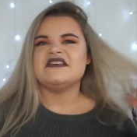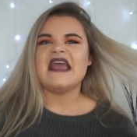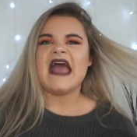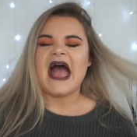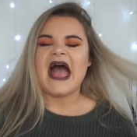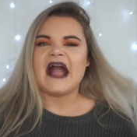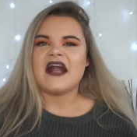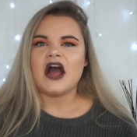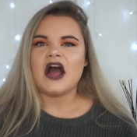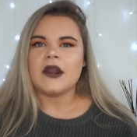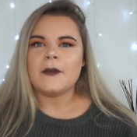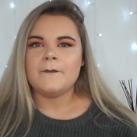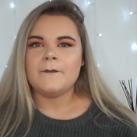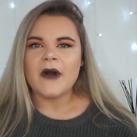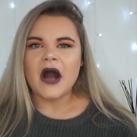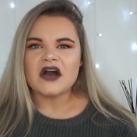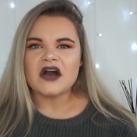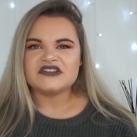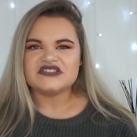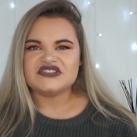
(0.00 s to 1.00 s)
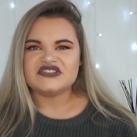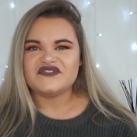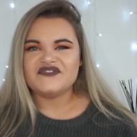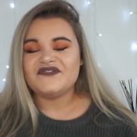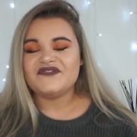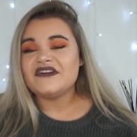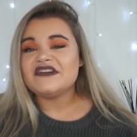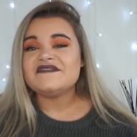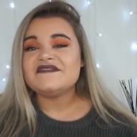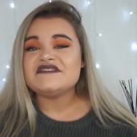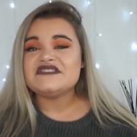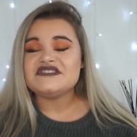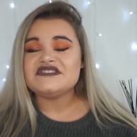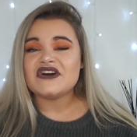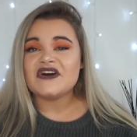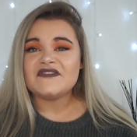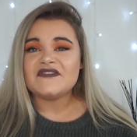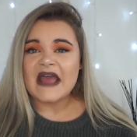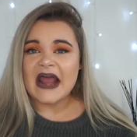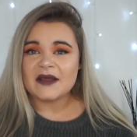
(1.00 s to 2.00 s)
yeah, I got a box full of
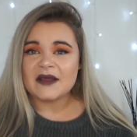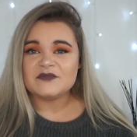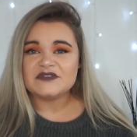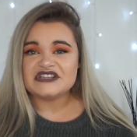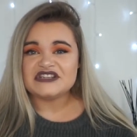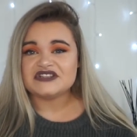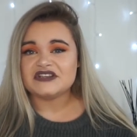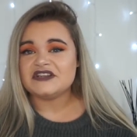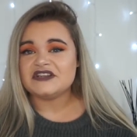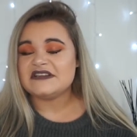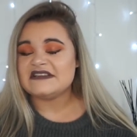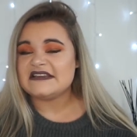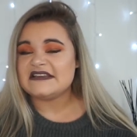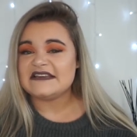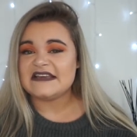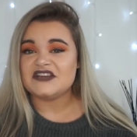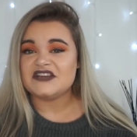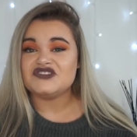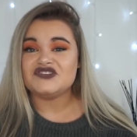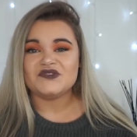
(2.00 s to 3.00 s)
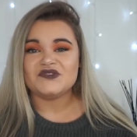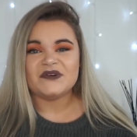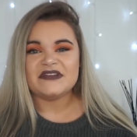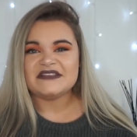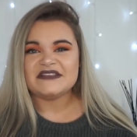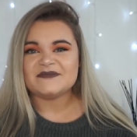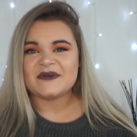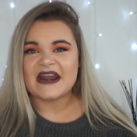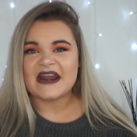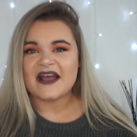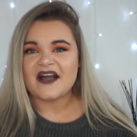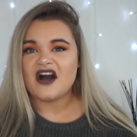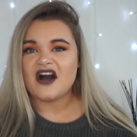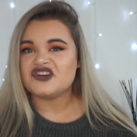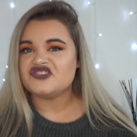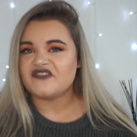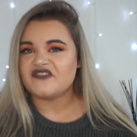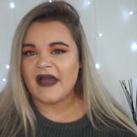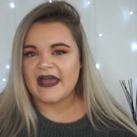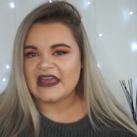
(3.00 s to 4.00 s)
stuff, and I'm just going to today show you what I
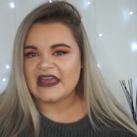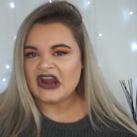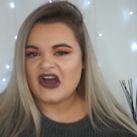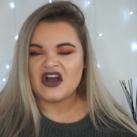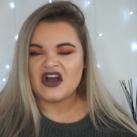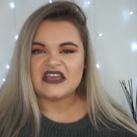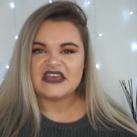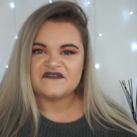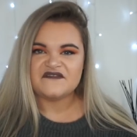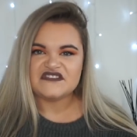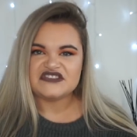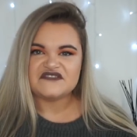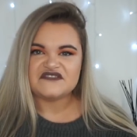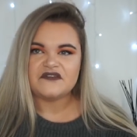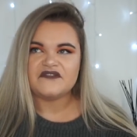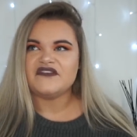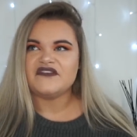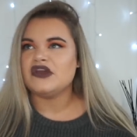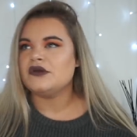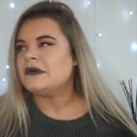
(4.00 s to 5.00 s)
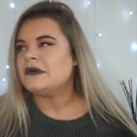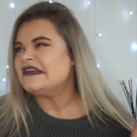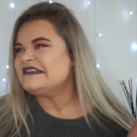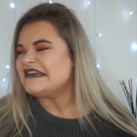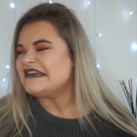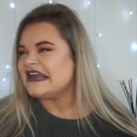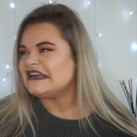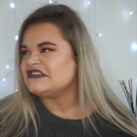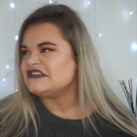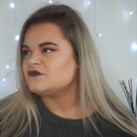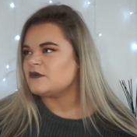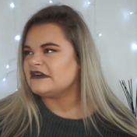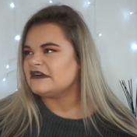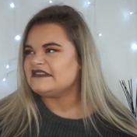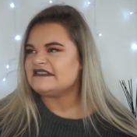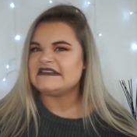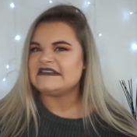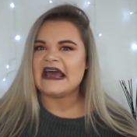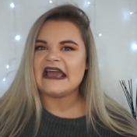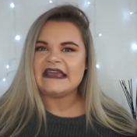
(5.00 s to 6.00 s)
got, try it on, give you a review, tell you what
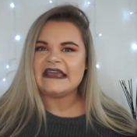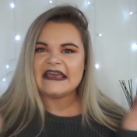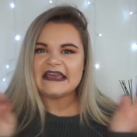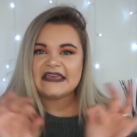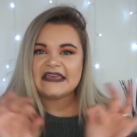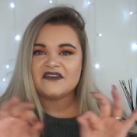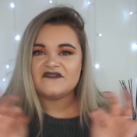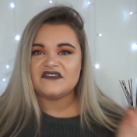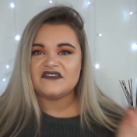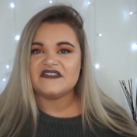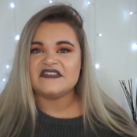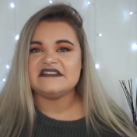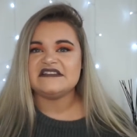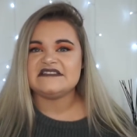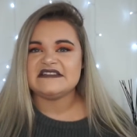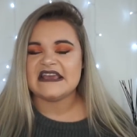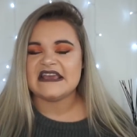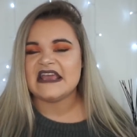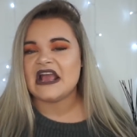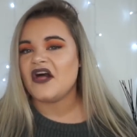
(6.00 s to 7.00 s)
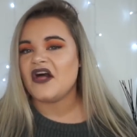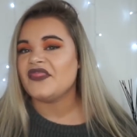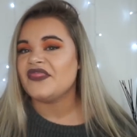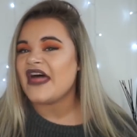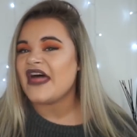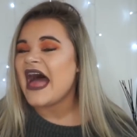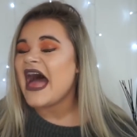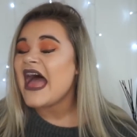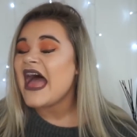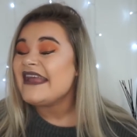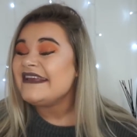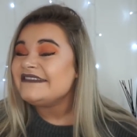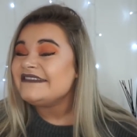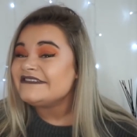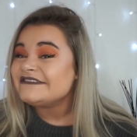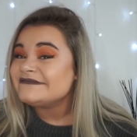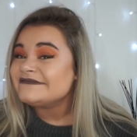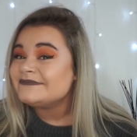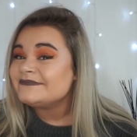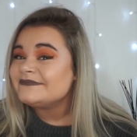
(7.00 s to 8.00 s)
it's like, give you the tea on the
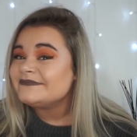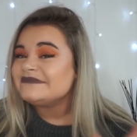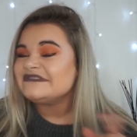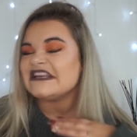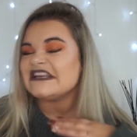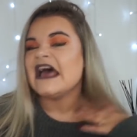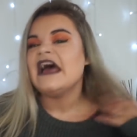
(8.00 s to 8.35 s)
items.